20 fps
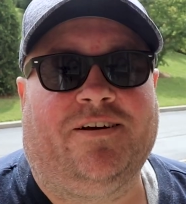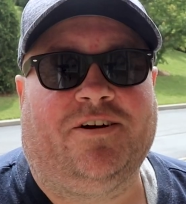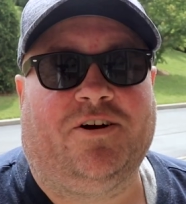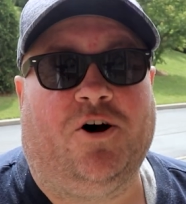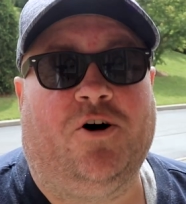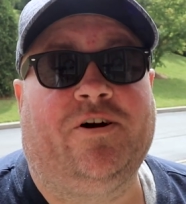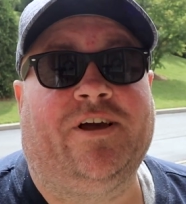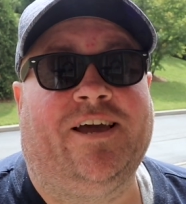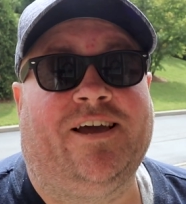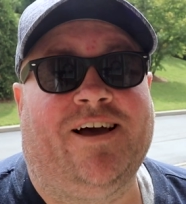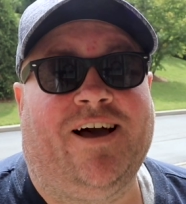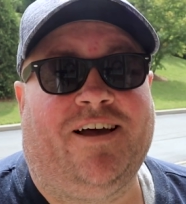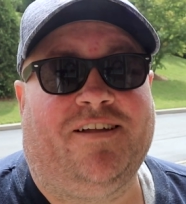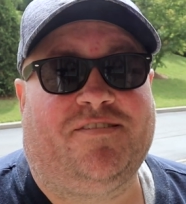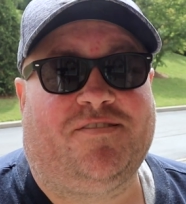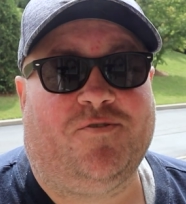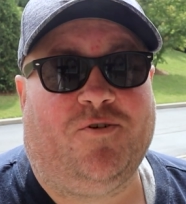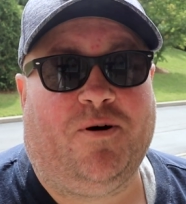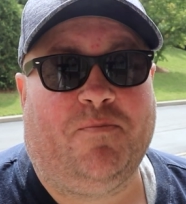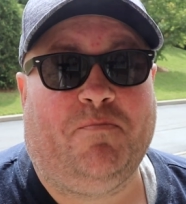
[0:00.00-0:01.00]
Okay
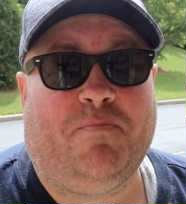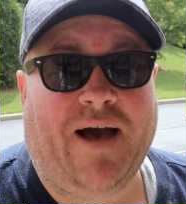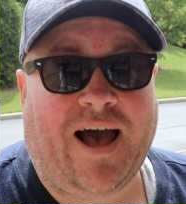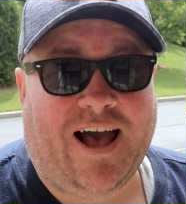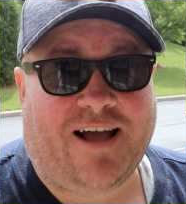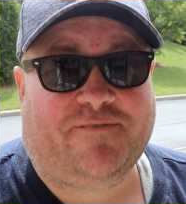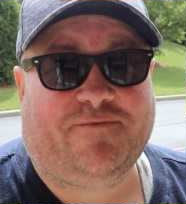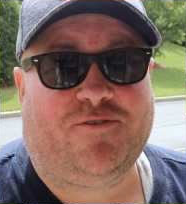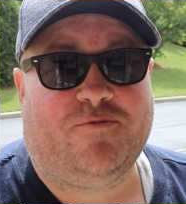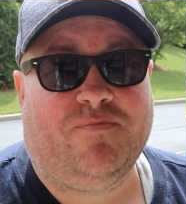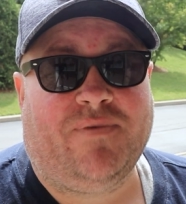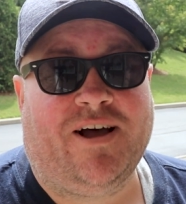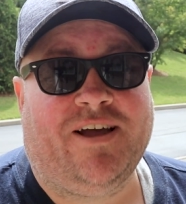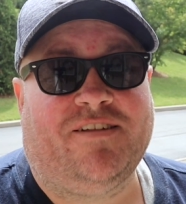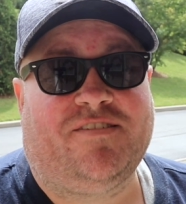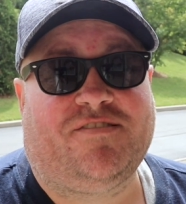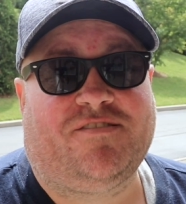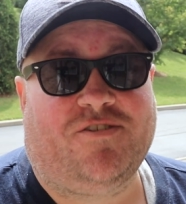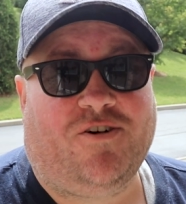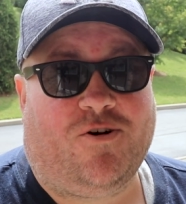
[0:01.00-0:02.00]
guys, so I'm back from my
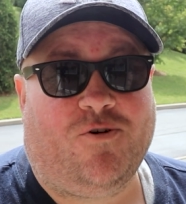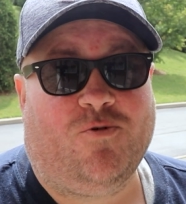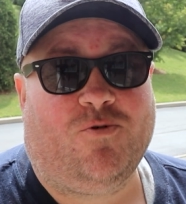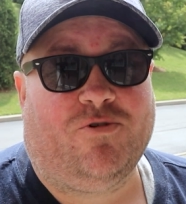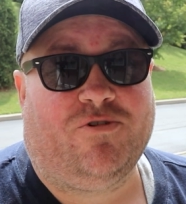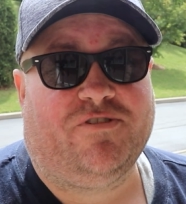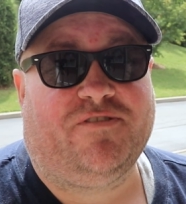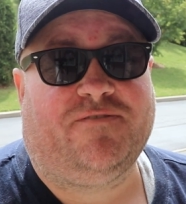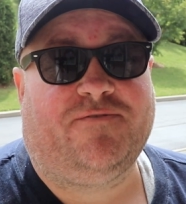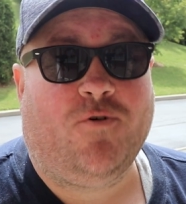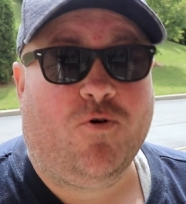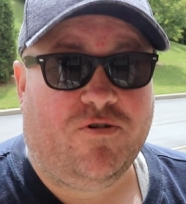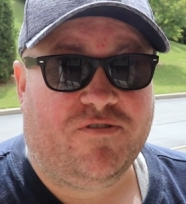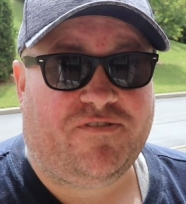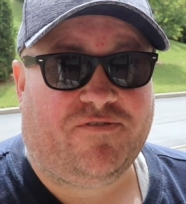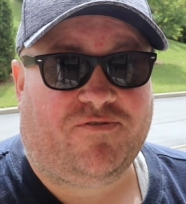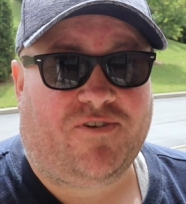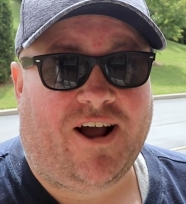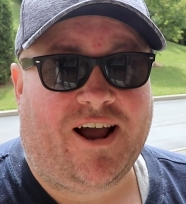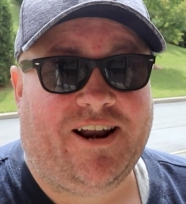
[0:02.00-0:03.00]
Star Wars
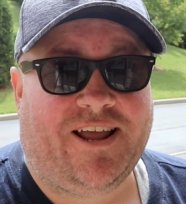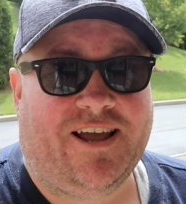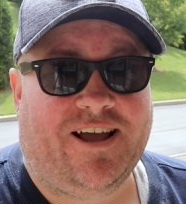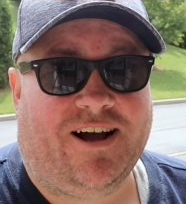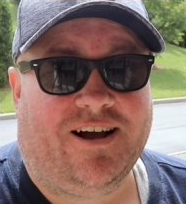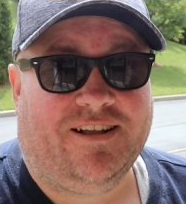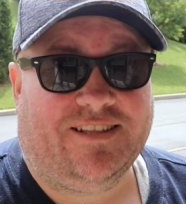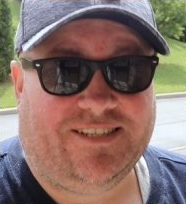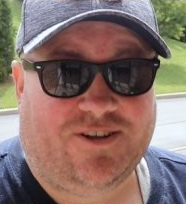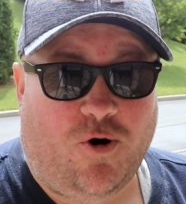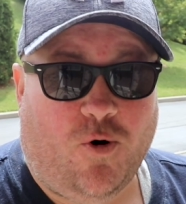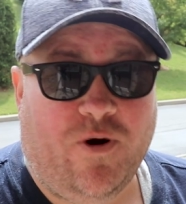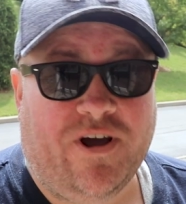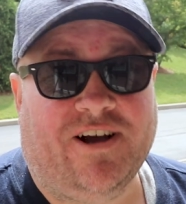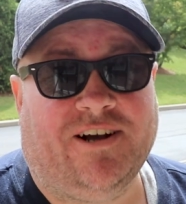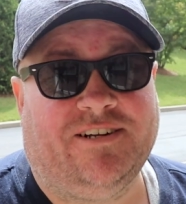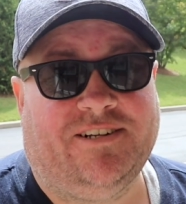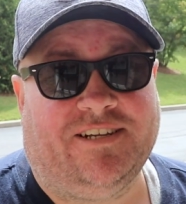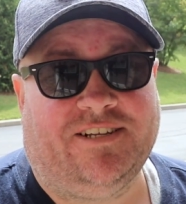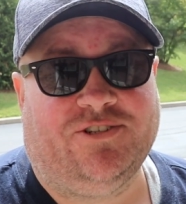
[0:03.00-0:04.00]
Force Friday toy
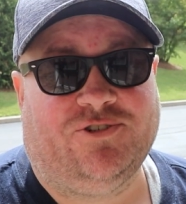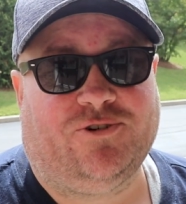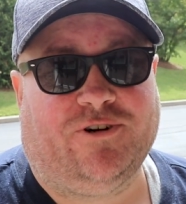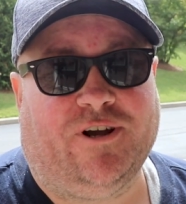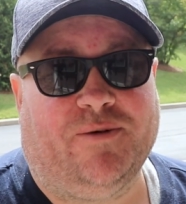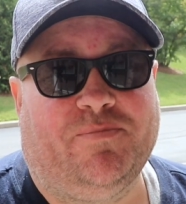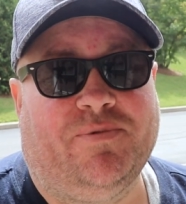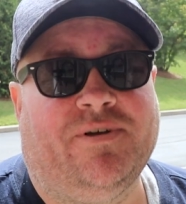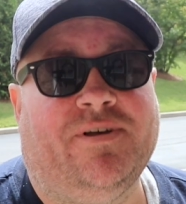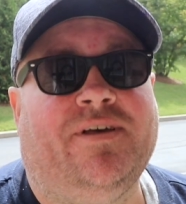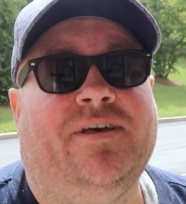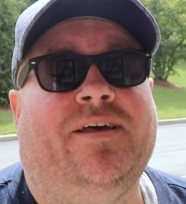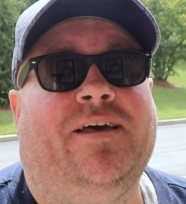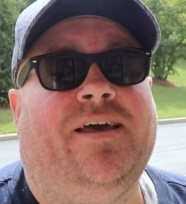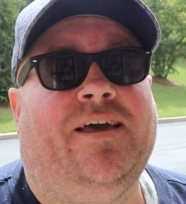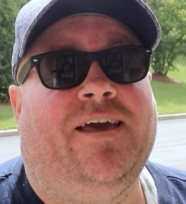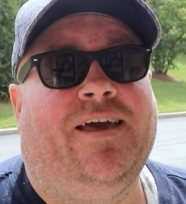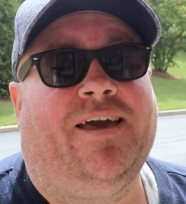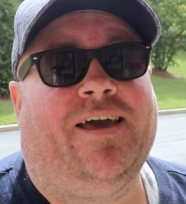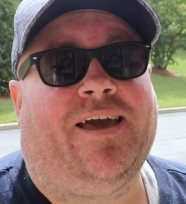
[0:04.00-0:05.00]
hunting trip
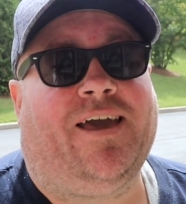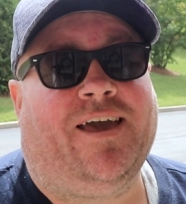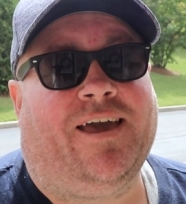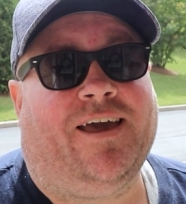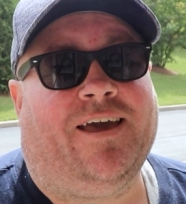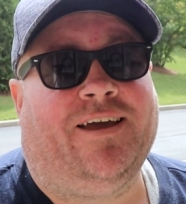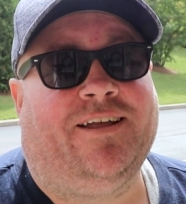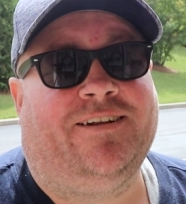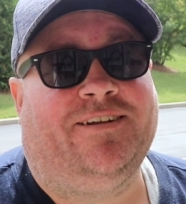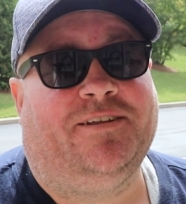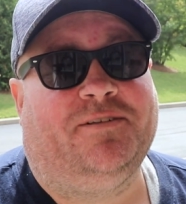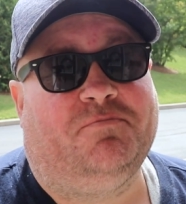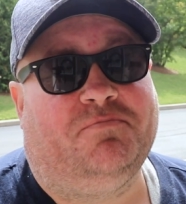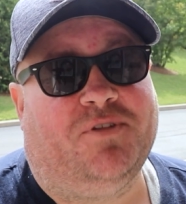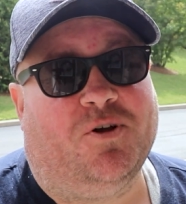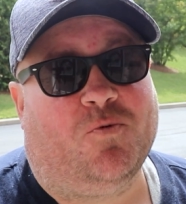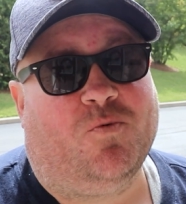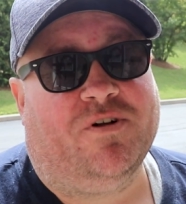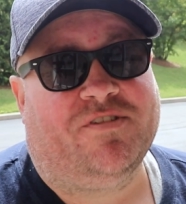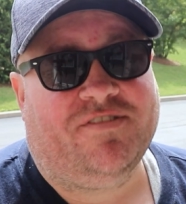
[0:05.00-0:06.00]
and
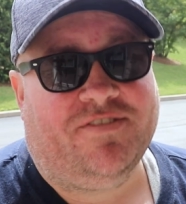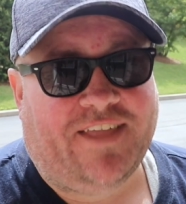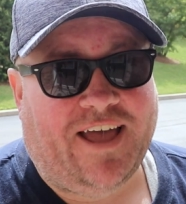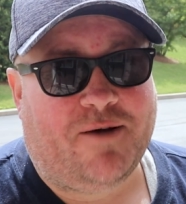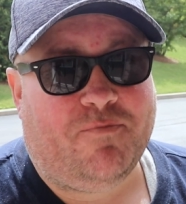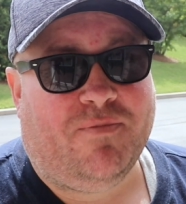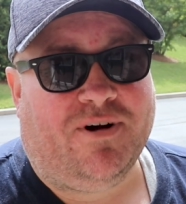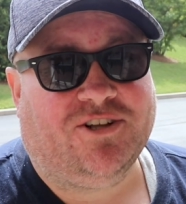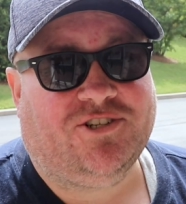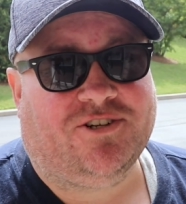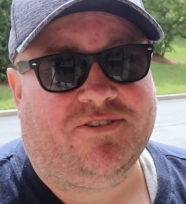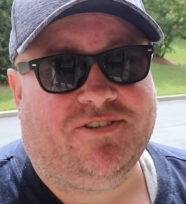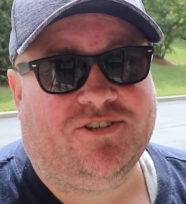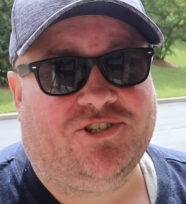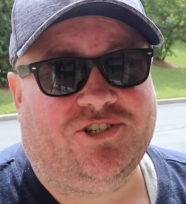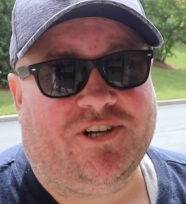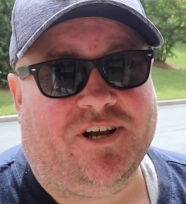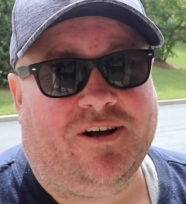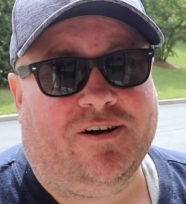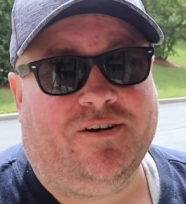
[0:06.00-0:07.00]
there wasn't that much on the
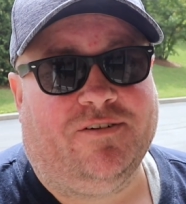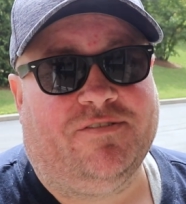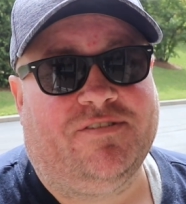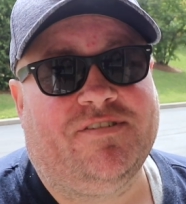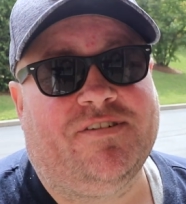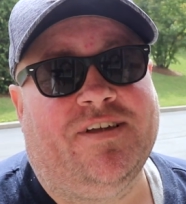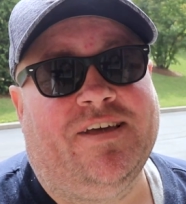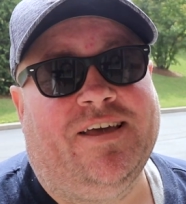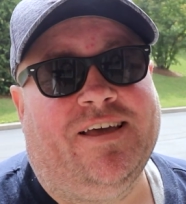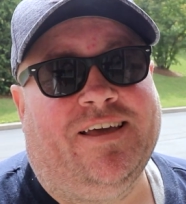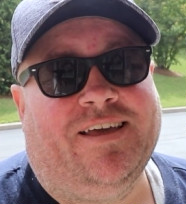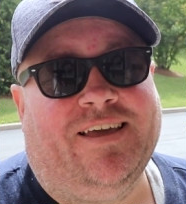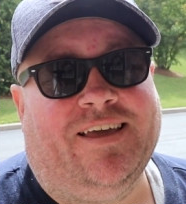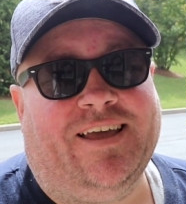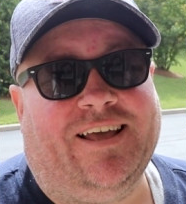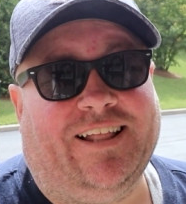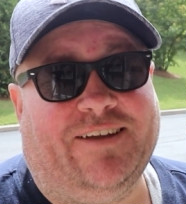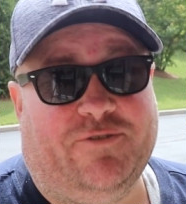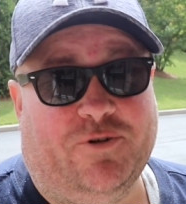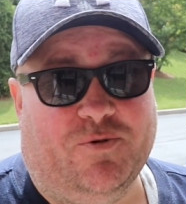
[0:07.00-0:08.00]
shelves
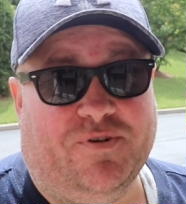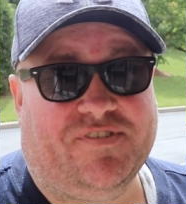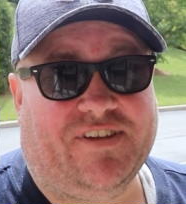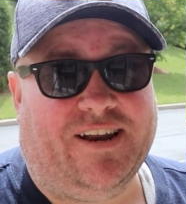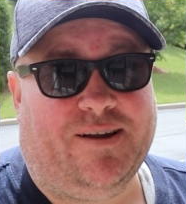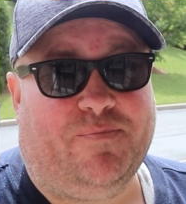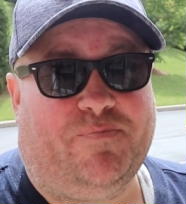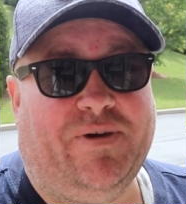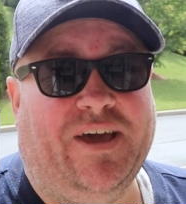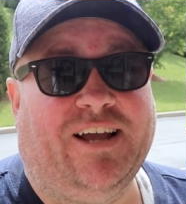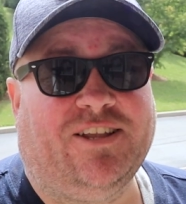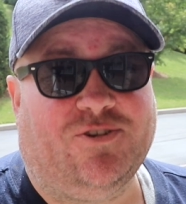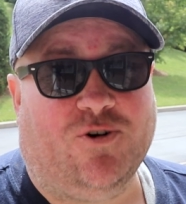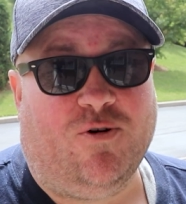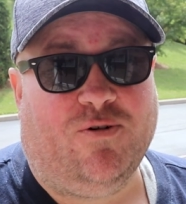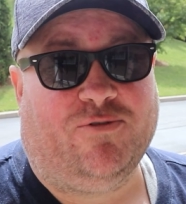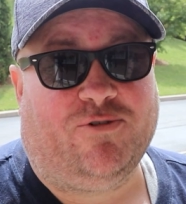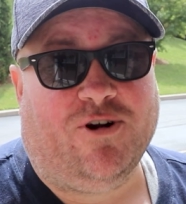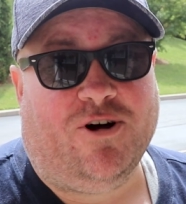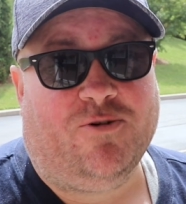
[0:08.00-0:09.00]
and everything was kind of picked
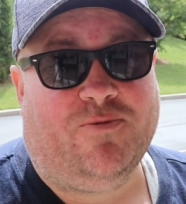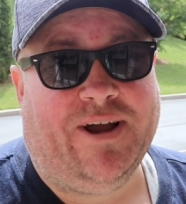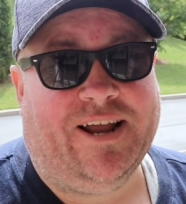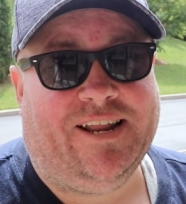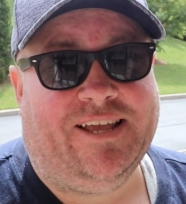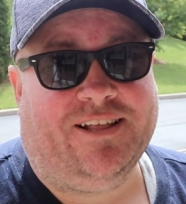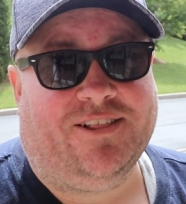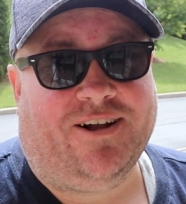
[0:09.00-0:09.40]
over already.